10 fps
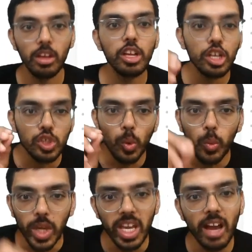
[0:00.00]
So
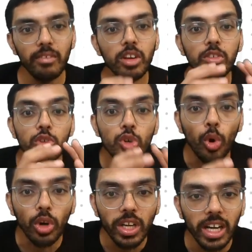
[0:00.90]
we have
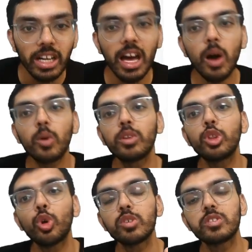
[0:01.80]
noted down
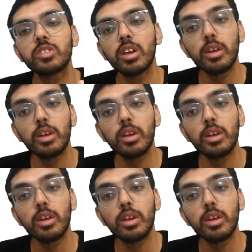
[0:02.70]
those